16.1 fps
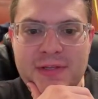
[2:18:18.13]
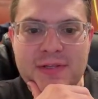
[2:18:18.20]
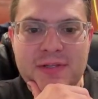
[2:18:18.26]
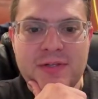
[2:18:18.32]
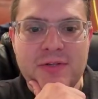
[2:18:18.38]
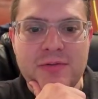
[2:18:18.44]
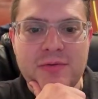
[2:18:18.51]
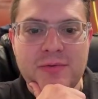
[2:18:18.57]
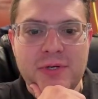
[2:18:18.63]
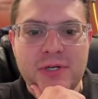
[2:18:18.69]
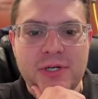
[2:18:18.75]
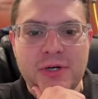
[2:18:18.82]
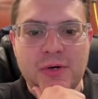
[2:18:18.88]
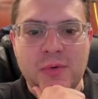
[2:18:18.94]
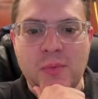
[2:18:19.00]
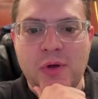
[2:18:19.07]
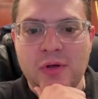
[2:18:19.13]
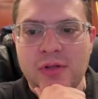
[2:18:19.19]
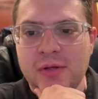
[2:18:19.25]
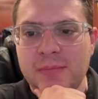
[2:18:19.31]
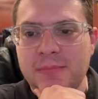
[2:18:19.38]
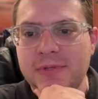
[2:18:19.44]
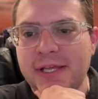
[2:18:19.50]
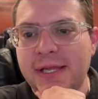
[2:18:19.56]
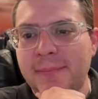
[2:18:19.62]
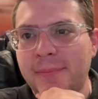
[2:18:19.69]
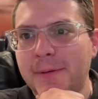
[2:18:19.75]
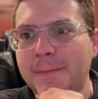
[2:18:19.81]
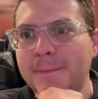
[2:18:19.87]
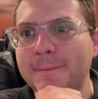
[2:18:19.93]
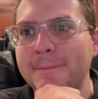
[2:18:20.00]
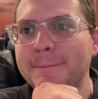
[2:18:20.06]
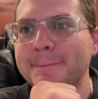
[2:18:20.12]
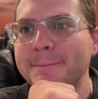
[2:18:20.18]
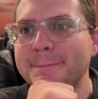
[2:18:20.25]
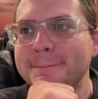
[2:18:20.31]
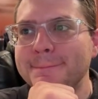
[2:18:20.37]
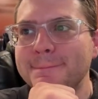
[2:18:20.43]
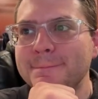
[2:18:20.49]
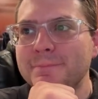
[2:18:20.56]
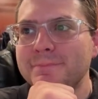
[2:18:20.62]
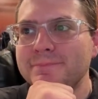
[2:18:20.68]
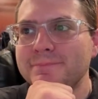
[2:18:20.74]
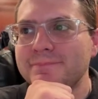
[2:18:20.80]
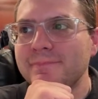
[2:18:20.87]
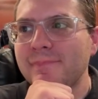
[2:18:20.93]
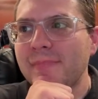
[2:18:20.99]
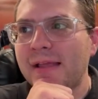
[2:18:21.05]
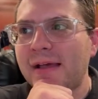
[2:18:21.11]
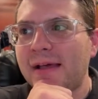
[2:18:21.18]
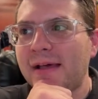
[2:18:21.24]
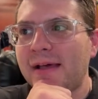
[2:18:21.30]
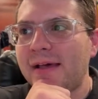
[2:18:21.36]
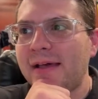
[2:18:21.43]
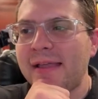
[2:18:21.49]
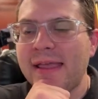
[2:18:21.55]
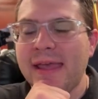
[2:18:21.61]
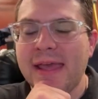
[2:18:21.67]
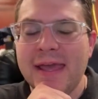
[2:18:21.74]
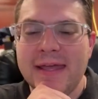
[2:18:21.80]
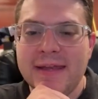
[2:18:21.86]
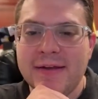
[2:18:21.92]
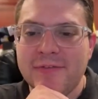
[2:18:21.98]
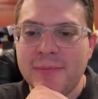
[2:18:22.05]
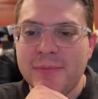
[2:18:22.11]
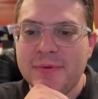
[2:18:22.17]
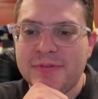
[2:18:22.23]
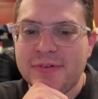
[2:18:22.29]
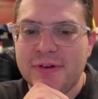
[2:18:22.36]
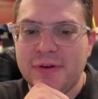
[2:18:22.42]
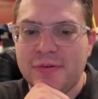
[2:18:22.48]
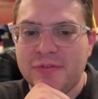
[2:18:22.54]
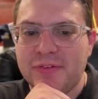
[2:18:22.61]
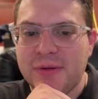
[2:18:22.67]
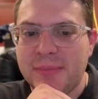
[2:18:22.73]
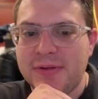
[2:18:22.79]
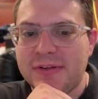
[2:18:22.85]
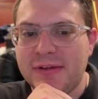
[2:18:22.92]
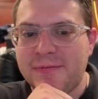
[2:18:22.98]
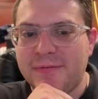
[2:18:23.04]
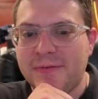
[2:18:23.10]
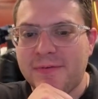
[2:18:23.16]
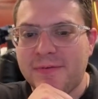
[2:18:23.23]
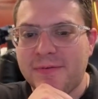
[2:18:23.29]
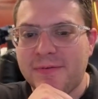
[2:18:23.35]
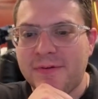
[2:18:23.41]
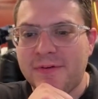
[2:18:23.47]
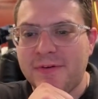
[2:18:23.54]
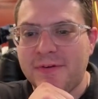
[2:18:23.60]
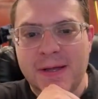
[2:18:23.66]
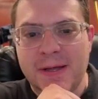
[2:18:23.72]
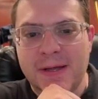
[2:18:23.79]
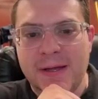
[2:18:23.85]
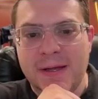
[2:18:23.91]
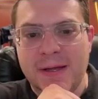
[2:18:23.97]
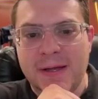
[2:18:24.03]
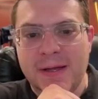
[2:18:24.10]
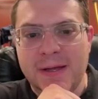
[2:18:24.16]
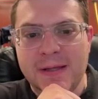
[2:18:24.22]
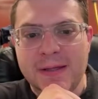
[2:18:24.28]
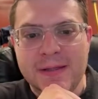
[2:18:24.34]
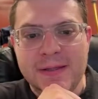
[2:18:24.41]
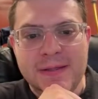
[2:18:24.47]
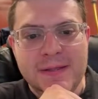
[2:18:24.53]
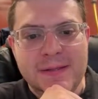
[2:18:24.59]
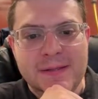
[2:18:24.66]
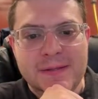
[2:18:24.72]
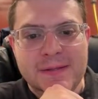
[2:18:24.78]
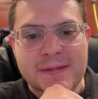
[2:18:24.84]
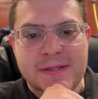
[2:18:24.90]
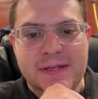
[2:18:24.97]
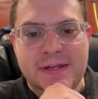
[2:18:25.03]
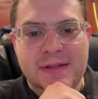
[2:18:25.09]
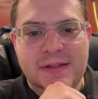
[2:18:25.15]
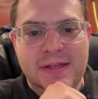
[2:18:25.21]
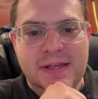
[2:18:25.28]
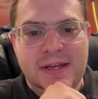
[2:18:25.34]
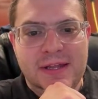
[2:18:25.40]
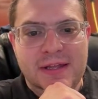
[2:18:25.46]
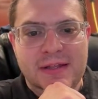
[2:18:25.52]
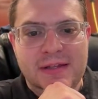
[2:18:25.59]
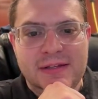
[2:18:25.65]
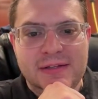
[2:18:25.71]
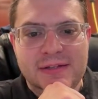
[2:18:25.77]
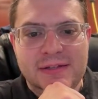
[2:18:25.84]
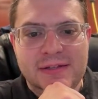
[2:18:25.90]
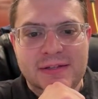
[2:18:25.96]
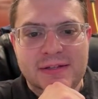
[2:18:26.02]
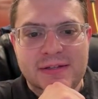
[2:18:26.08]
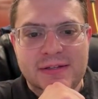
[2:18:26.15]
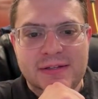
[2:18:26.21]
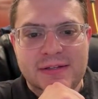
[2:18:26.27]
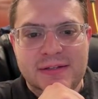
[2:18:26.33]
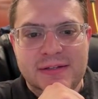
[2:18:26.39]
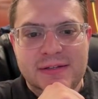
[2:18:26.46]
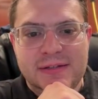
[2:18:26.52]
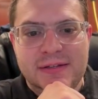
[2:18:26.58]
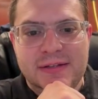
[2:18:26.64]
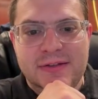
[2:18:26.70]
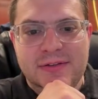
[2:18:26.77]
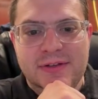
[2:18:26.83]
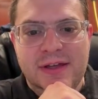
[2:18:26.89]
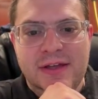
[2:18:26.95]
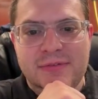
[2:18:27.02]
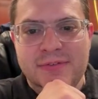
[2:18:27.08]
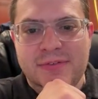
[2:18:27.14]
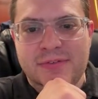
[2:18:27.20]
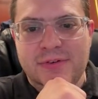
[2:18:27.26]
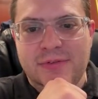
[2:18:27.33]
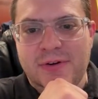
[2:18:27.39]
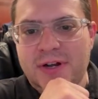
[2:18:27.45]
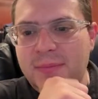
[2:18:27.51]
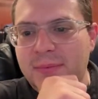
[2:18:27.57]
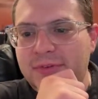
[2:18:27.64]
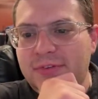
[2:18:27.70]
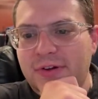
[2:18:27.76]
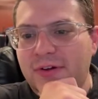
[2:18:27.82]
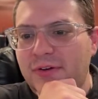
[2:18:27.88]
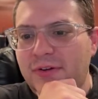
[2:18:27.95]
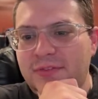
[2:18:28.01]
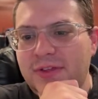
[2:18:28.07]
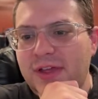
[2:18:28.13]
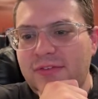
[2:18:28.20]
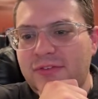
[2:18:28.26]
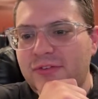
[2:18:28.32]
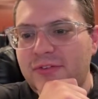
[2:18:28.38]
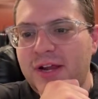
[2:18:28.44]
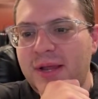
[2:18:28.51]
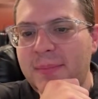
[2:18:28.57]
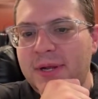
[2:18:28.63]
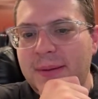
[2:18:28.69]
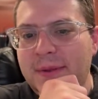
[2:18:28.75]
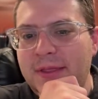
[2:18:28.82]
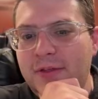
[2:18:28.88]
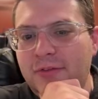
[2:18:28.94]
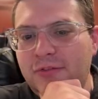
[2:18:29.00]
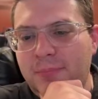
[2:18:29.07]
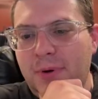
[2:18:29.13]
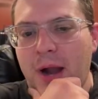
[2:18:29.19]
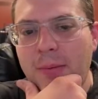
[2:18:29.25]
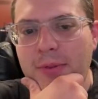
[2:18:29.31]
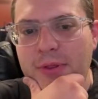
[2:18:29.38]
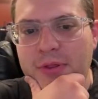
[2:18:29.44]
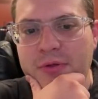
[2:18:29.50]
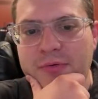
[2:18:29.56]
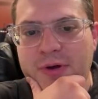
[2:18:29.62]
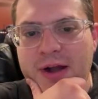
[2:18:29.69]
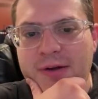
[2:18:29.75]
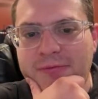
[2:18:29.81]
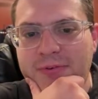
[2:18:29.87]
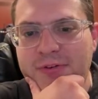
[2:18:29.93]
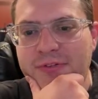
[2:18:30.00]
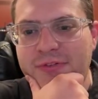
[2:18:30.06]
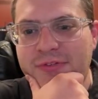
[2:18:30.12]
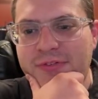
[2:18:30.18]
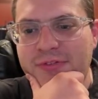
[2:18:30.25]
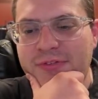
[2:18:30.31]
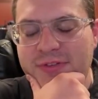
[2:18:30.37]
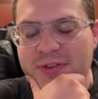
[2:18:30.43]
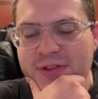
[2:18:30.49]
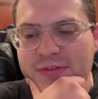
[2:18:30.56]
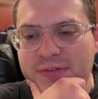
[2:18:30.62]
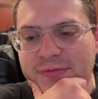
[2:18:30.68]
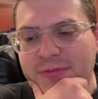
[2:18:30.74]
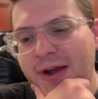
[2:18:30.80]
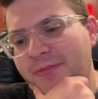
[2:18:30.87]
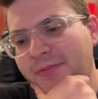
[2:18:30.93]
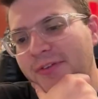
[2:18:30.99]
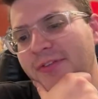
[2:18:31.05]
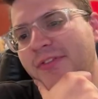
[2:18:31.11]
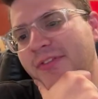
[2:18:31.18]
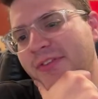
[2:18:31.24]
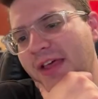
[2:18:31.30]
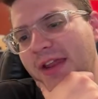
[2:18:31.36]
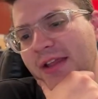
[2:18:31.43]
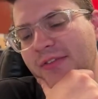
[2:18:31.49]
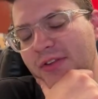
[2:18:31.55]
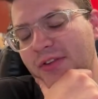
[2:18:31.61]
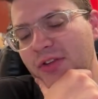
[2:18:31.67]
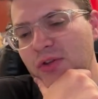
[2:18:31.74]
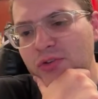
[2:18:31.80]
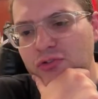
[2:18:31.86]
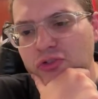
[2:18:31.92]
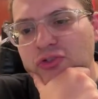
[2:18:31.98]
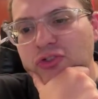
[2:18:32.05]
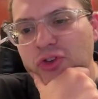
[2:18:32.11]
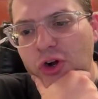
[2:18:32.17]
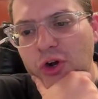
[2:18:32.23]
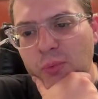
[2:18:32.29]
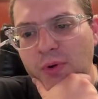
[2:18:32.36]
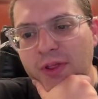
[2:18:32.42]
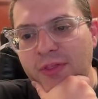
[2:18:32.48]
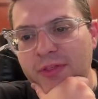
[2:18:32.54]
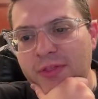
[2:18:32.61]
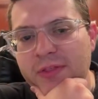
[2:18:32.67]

You are welcome, Lambert. Again, every material is going to be different, though. So, you gotta, I would still run a material test array, but I mean, those are probably good reference settings that you could start with.